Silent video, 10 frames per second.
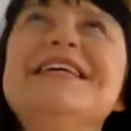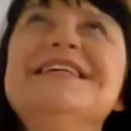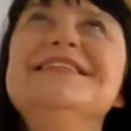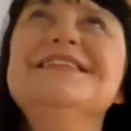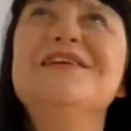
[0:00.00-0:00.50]

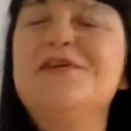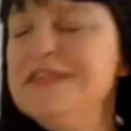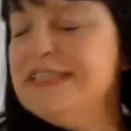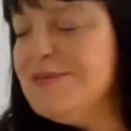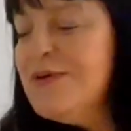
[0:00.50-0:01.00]
is,
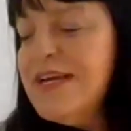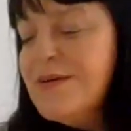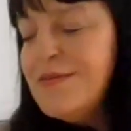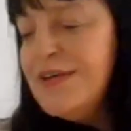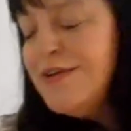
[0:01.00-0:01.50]
obviously
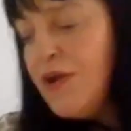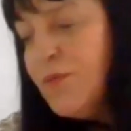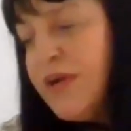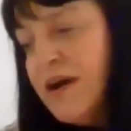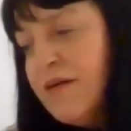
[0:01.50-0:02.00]
we
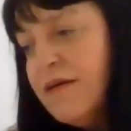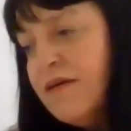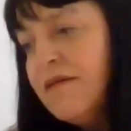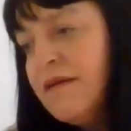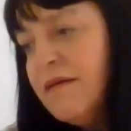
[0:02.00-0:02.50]

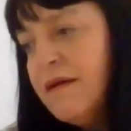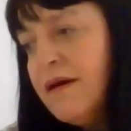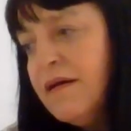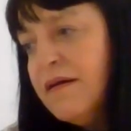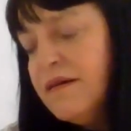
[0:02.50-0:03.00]

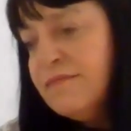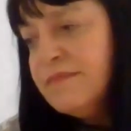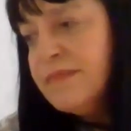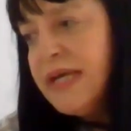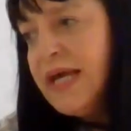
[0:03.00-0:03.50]
are
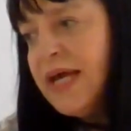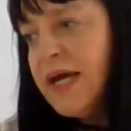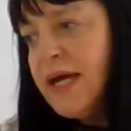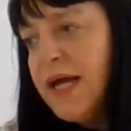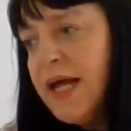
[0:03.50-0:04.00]

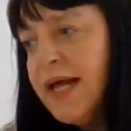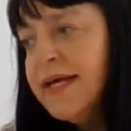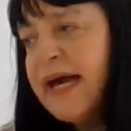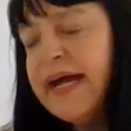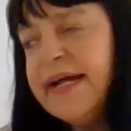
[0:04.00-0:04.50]

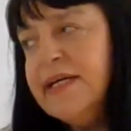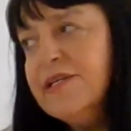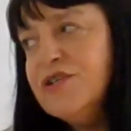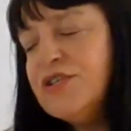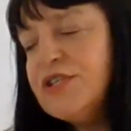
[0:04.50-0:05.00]

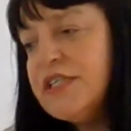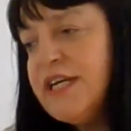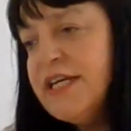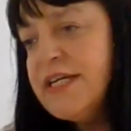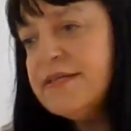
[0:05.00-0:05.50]
engaged
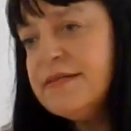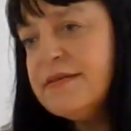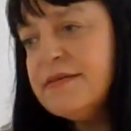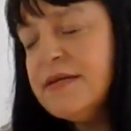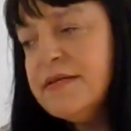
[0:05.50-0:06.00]

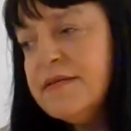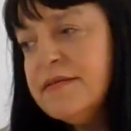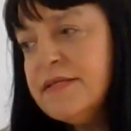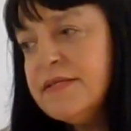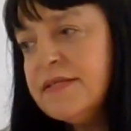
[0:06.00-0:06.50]
in
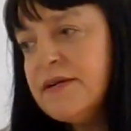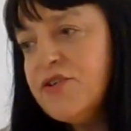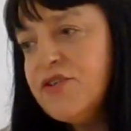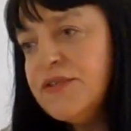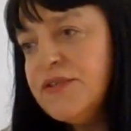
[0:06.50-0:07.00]

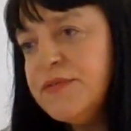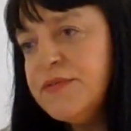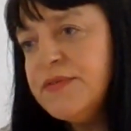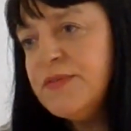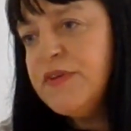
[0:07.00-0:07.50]

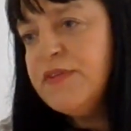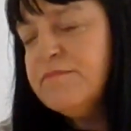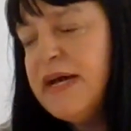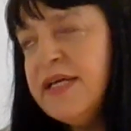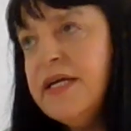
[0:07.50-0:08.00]
discussions with
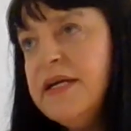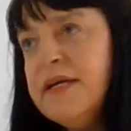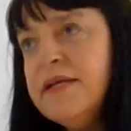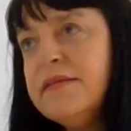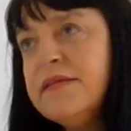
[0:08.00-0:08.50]

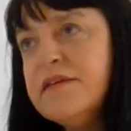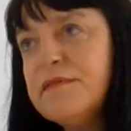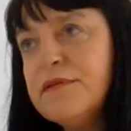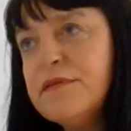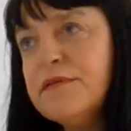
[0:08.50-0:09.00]
many
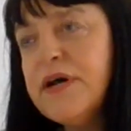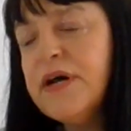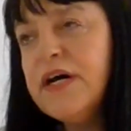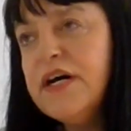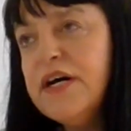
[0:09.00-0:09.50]
different
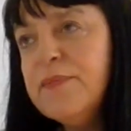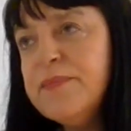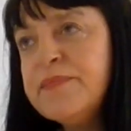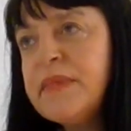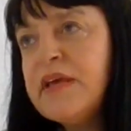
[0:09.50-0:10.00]

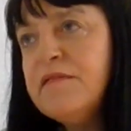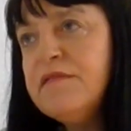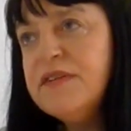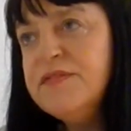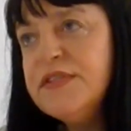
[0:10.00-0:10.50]

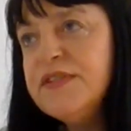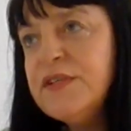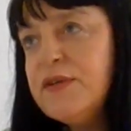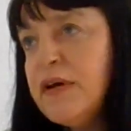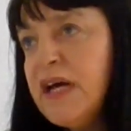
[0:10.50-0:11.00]

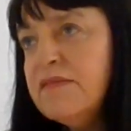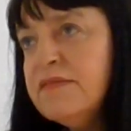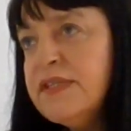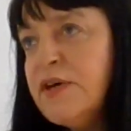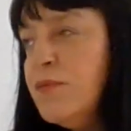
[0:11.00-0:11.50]
funders,
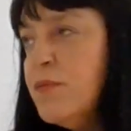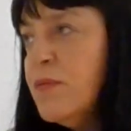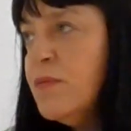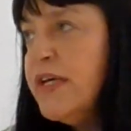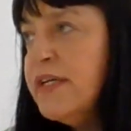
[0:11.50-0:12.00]
and
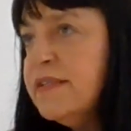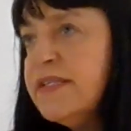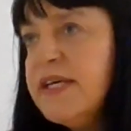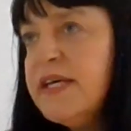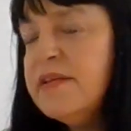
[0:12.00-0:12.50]
so we can
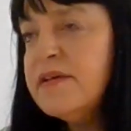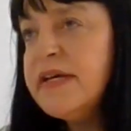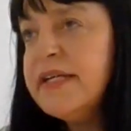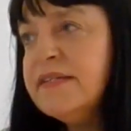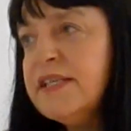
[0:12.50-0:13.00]
see
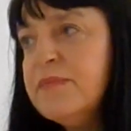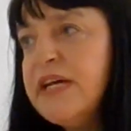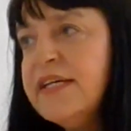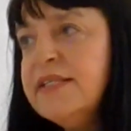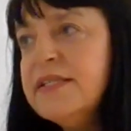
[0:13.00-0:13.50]
that in
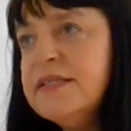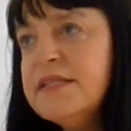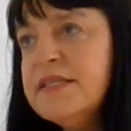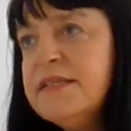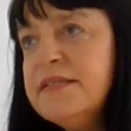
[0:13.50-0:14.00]
some cases
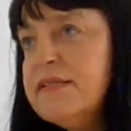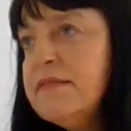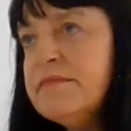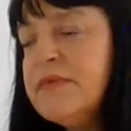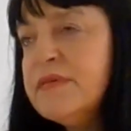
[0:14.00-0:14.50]

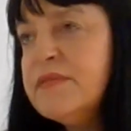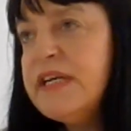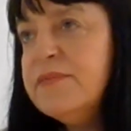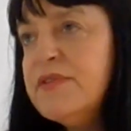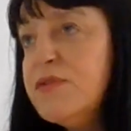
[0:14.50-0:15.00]
this
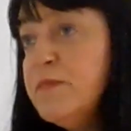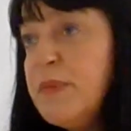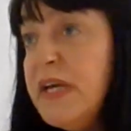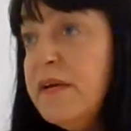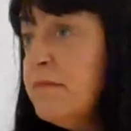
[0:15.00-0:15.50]
seems to have
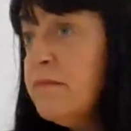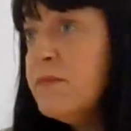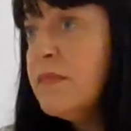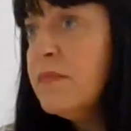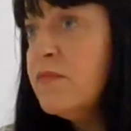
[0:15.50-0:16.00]

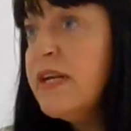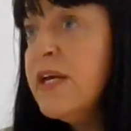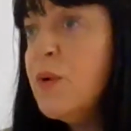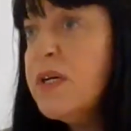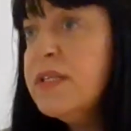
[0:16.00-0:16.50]
been
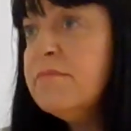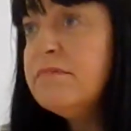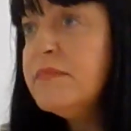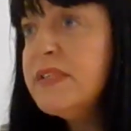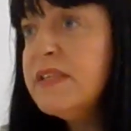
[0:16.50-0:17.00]
really quite
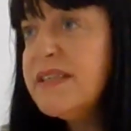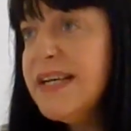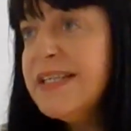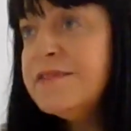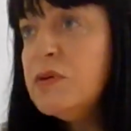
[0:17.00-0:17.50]

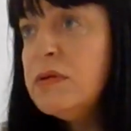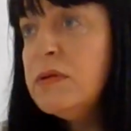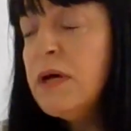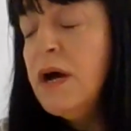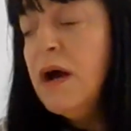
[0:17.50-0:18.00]

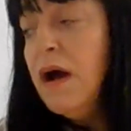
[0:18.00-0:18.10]
successful.